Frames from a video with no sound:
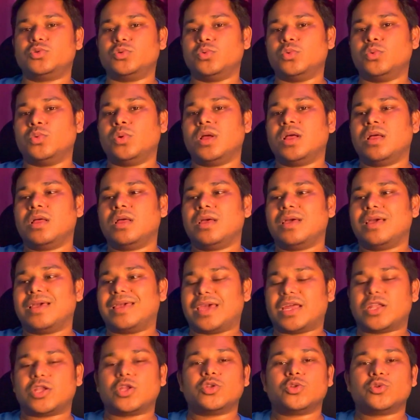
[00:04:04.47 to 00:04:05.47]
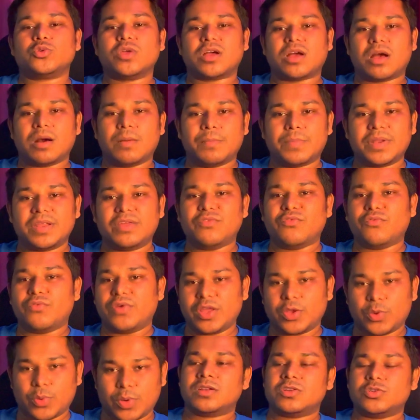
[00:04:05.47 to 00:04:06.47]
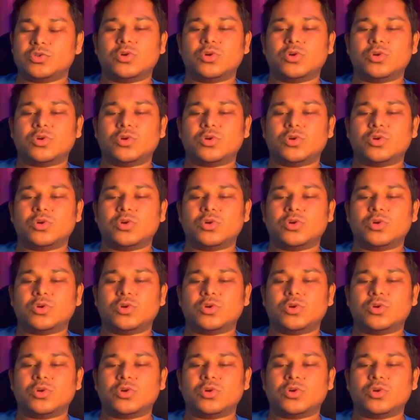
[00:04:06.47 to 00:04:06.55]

to get into the company very quick.